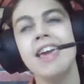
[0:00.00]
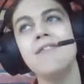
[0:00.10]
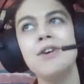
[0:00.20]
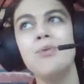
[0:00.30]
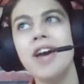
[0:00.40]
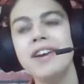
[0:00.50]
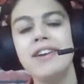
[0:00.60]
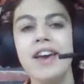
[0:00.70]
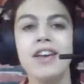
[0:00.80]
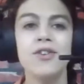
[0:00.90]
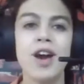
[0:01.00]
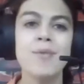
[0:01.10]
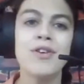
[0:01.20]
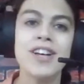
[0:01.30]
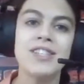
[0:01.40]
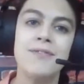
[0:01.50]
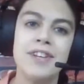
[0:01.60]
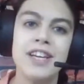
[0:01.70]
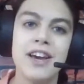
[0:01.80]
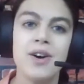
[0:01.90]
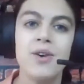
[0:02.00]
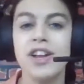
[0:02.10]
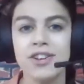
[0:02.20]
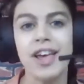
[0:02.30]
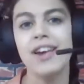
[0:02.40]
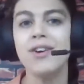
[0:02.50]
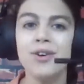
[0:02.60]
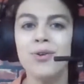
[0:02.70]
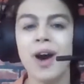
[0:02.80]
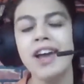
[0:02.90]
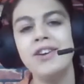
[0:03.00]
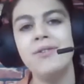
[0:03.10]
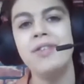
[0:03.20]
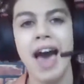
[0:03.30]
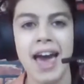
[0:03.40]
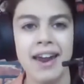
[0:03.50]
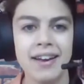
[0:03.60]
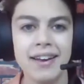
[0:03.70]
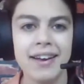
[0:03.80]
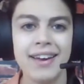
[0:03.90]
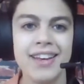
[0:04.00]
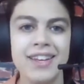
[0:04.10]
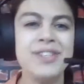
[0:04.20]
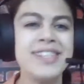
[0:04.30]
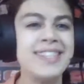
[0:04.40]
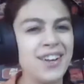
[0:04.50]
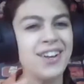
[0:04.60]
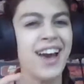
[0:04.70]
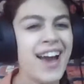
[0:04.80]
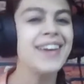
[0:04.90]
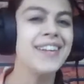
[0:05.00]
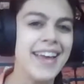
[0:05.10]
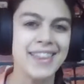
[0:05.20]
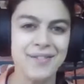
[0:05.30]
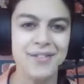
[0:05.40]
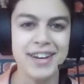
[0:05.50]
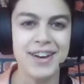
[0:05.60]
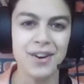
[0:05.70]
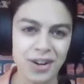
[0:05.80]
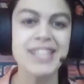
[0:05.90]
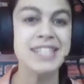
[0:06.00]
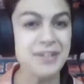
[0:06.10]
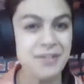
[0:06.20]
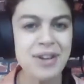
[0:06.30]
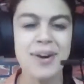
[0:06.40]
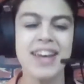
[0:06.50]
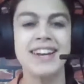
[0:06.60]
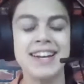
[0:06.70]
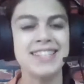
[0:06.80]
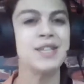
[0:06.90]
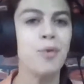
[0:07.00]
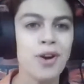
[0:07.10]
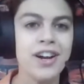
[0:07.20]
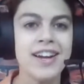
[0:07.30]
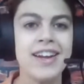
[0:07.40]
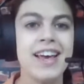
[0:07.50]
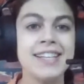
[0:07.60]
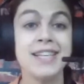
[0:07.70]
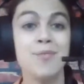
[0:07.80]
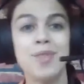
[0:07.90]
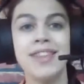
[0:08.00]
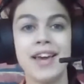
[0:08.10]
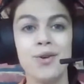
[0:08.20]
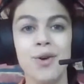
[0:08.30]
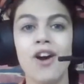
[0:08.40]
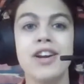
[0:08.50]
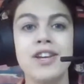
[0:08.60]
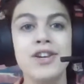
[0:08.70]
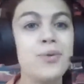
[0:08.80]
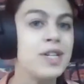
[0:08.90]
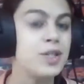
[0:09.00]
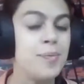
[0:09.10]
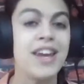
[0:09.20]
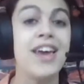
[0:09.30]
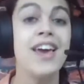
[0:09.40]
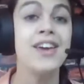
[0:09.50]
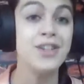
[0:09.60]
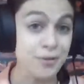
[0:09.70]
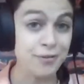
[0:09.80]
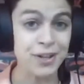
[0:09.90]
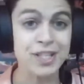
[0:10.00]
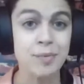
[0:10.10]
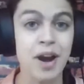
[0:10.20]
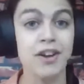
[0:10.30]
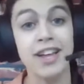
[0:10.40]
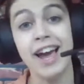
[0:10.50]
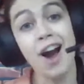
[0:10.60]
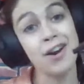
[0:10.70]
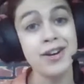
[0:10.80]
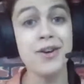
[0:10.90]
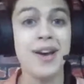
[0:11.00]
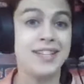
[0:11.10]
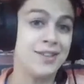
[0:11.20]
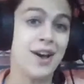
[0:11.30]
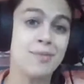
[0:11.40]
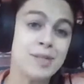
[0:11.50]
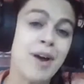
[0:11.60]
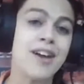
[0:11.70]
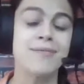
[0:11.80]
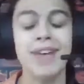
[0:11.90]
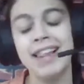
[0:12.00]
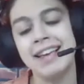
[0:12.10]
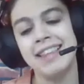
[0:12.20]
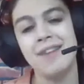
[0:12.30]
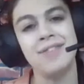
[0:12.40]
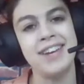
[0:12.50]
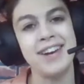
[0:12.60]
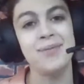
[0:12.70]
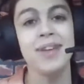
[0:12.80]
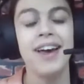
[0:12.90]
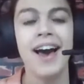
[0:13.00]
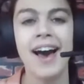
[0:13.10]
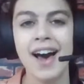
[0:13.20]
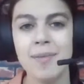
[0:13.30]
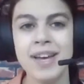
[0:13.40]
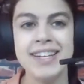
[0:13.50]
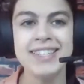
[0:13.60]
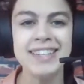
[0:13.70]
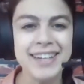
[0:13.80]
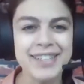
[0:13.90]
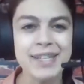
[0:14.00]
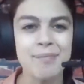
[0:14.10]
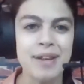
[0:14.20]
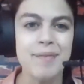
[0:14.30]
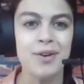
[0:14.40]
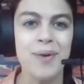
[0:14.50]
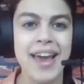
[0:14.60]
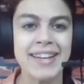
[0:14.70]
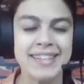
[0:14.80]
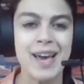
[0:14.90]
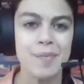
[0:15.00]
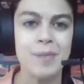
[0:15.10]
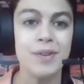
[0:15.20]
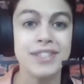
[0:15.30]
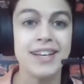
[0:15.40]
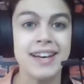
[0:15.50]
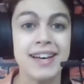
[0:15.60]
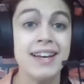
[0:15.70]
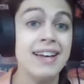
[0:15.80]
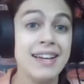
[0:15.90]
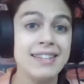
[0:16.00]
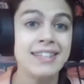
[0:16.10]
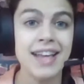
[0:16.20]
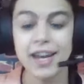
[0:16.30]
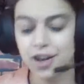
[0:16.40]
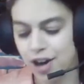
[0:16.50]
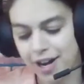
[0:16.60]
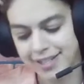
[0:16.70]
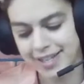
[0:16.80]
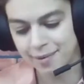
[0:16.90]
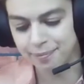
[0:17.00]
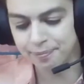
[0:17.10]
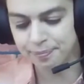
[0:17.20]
even when you come across a video and you're like, ooh, I knew that, you still kind of like the video because you knew it and it supported something that you already knew, which made you feel smart. You're like, I already knew it, so I'm smart. I like that video. And it's a little subliminal way to get people to like your content.